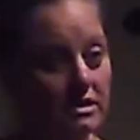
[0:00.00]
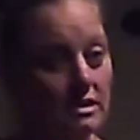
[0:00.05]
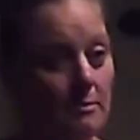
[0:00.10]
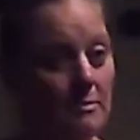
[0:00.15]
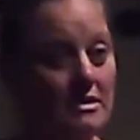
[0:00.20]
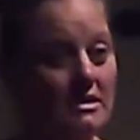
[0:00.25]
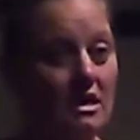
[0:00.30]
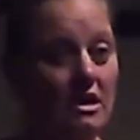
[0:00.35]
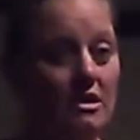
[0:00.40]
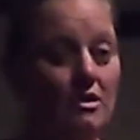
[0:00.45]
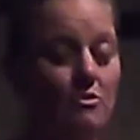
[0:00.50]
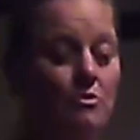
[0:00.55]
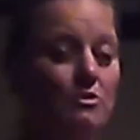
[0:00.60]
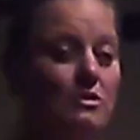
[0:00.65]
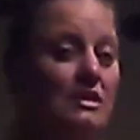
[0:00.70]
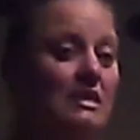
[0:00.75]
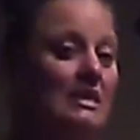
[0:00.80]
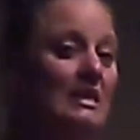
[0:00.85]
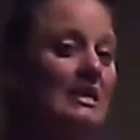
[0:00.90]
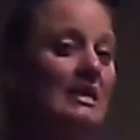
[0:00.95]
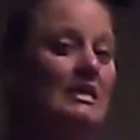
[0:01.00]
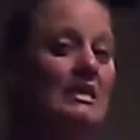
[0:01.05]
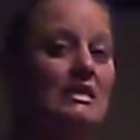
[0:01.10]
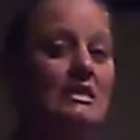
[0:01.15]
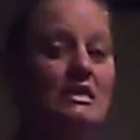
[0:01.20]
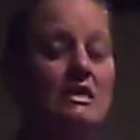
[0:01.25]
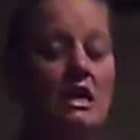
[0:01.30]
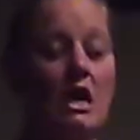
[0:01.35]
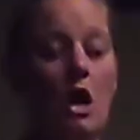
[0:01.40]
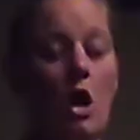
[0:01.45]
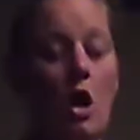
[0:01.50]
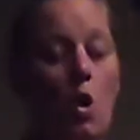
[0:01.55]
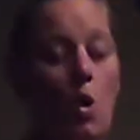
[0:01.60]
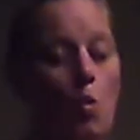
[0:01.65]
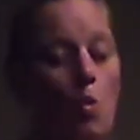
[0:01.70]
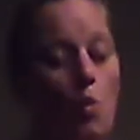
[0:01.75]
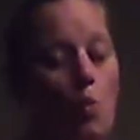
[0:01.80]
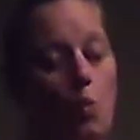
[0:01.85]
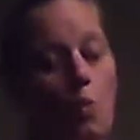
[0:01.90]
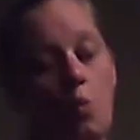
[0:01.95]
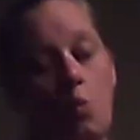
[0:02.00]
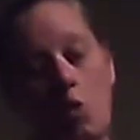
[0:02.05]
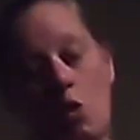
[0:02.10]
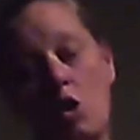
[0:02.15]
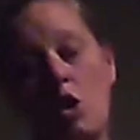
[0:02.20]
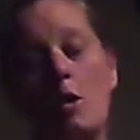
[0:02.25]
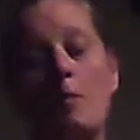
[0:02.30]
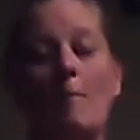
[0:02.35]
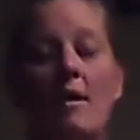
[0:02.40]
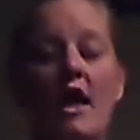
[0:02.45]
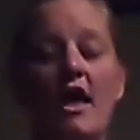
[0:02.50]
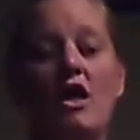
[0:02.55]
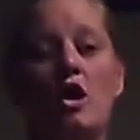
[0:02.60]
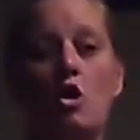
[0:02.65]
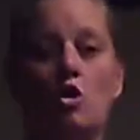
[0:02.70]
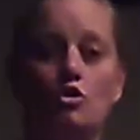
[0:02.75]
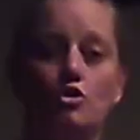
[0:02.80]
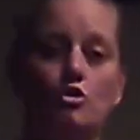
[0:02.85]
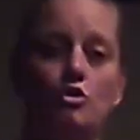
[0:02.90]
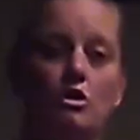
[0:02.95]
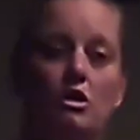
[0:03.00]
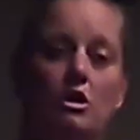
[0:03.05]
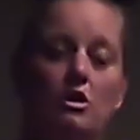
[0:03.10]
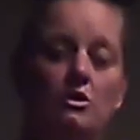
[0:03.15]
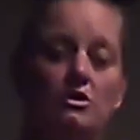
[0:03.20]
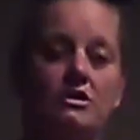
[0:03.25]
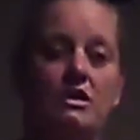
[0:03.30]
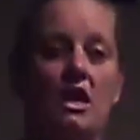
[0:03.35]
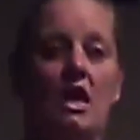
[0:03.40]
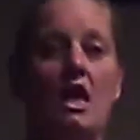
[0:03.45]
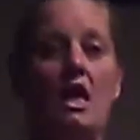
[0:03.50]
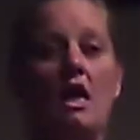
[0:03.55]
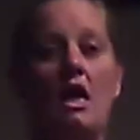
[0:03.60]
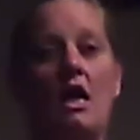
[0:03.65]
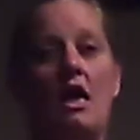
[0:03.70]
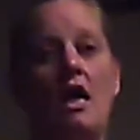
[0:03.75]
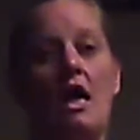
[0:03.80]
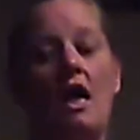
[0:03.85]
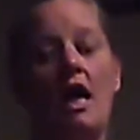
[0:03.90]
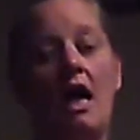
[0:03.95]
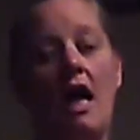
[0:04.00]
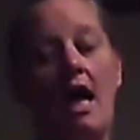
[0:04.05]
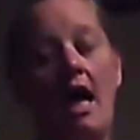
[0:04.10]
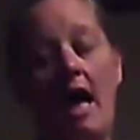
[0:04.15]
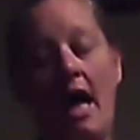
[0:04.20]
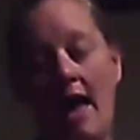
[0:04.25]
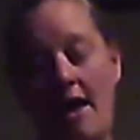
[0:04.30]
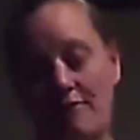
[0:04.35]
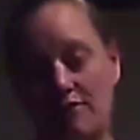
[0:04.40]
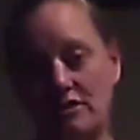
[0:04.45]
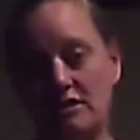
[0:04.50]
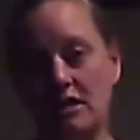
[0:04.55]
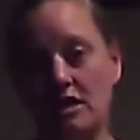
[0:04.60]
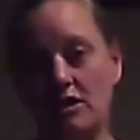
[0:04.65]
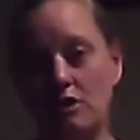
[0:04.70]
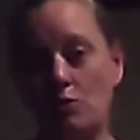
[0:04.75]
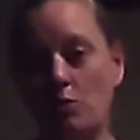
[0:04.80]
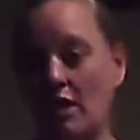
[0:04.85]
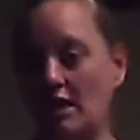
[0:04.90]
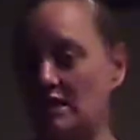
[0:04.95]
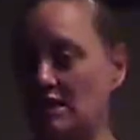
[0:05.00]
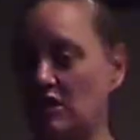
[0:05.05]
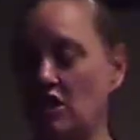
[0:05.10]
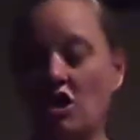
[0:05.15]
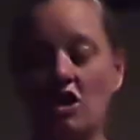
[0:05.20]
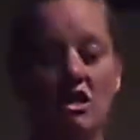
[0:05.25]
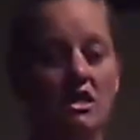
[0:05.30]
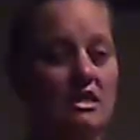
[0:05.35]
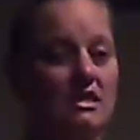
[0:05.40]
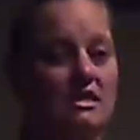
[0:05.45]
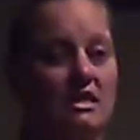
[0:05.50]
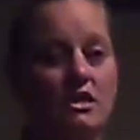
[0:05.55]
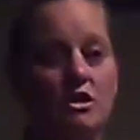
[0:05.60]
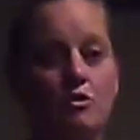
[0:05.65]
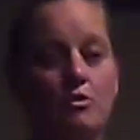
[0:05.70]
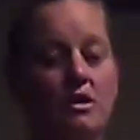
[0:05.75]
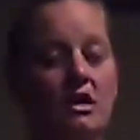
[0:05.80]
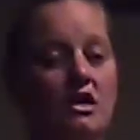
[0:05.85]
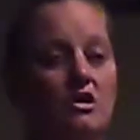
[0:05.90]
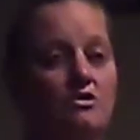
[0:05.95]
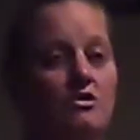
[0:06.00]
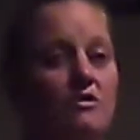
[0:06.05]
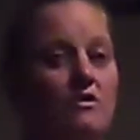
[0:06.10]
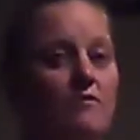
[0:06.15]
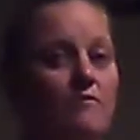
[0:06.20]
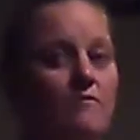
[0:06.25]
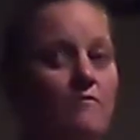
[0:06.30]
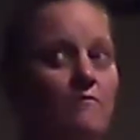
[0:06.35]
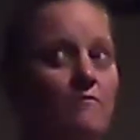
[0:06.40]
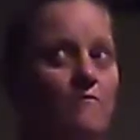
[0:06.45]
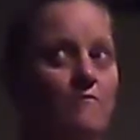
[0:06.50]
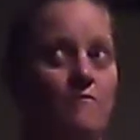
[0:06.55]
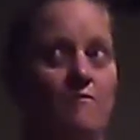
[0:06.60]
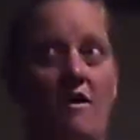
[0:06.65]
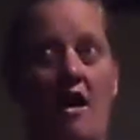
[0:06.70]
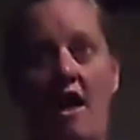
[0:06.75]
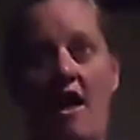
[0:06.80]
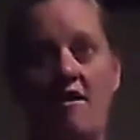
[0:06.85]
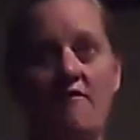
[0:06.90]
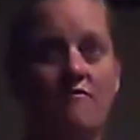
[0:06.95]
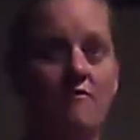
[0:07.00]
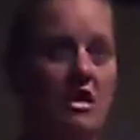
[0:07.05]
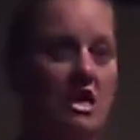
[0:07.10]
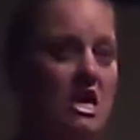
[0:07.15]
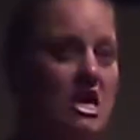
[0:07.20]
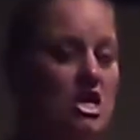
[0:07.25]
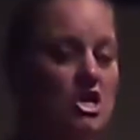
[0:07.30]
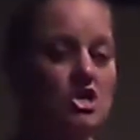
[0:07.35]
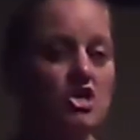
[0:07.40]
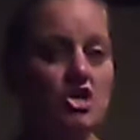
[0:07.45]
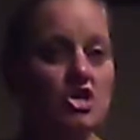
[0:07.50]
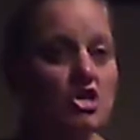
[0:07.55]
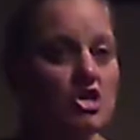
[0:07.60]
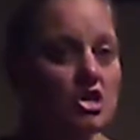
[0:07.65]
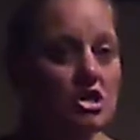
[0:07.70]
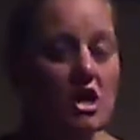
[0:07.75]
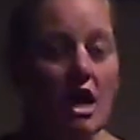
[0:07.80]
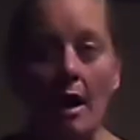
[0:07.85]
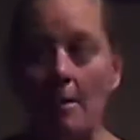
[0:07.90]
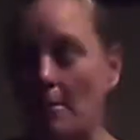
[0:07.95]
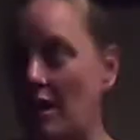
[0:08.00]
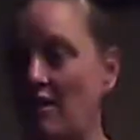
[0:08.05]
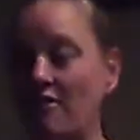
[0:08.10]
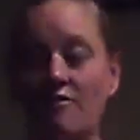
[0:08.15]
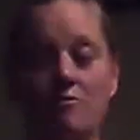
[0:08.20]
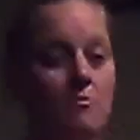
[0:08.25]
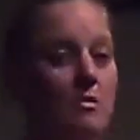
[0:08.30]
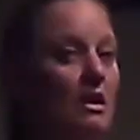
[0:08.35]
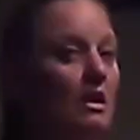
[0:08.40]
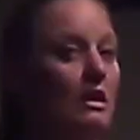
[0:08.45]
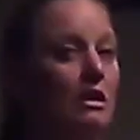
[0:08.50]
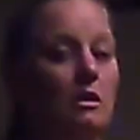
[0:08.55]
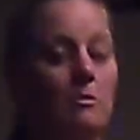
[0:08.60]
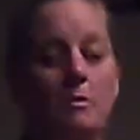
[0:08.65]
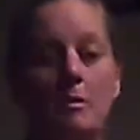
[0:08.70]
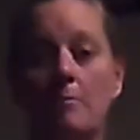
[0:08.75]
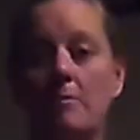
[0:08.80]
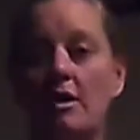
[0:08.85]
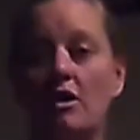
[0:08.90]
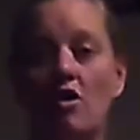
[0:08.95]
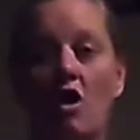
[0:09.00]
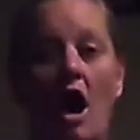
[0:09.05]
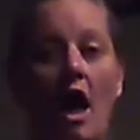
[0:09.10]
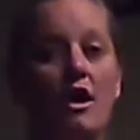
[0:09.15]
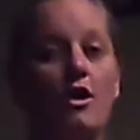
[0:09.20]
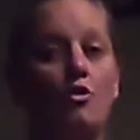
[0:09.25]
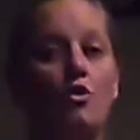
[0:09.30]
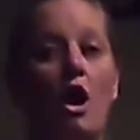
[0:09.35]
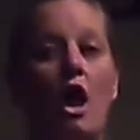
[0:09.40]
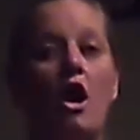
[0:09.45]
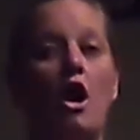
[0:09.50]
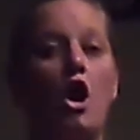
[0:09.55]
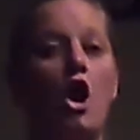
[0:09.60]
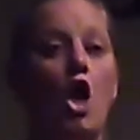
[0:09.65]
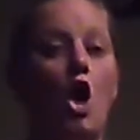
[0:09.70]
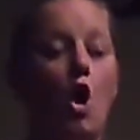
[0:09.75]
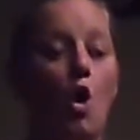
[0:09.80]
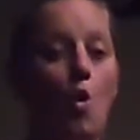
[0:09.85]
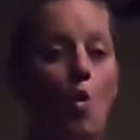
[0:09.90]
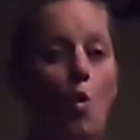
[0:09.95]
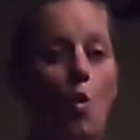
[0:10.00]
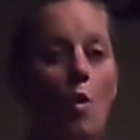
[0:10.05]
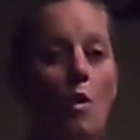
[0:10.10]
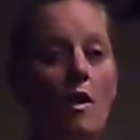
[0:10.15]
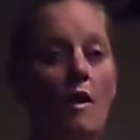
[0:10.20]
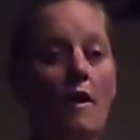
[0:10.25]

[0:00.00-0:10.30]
let me tell you, these were my go-to clothes. I have to tell you, when I started this at 305-ish, I might have even been a little bit bigger, I do not know.